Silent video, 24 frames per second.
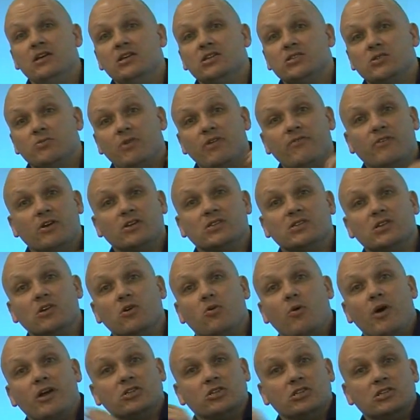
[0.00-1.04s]
So we've got some
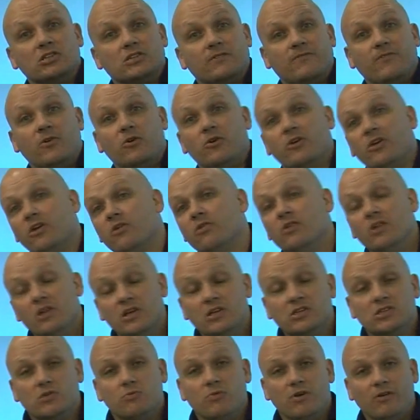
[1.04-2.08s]
questions for you.
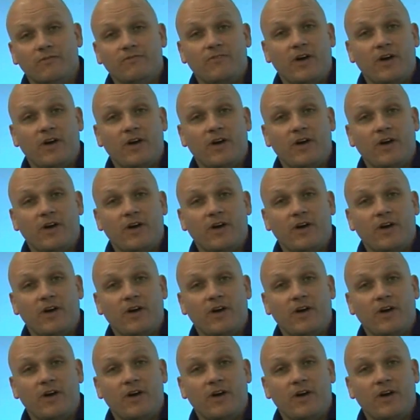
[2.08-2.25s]
So we'll